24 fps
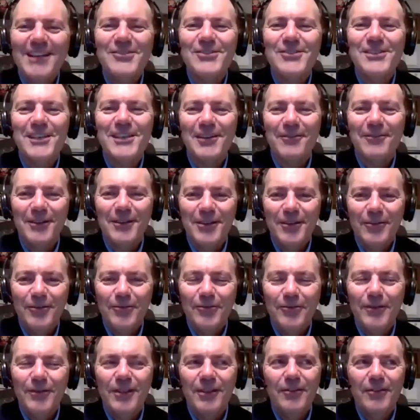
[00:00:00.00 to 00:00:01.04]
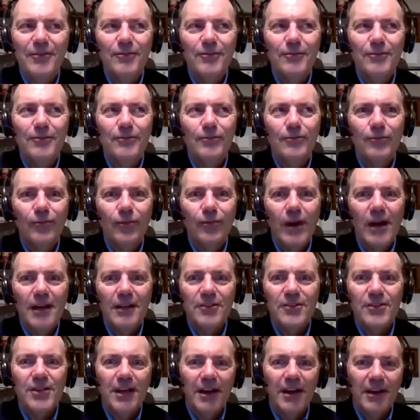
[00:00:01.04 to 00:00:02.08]
interesting when you when you
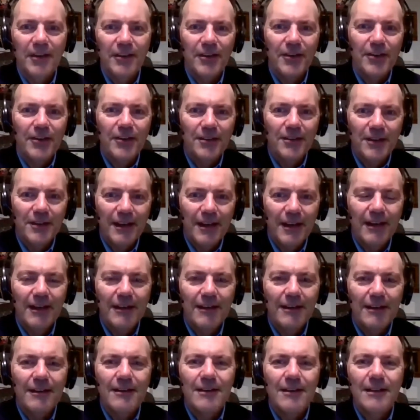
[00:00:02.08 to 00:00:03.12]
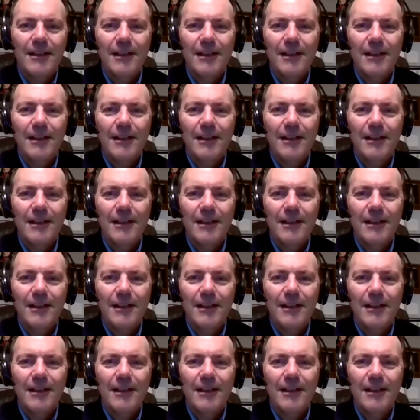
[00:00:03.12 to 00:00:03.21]
watch other uh,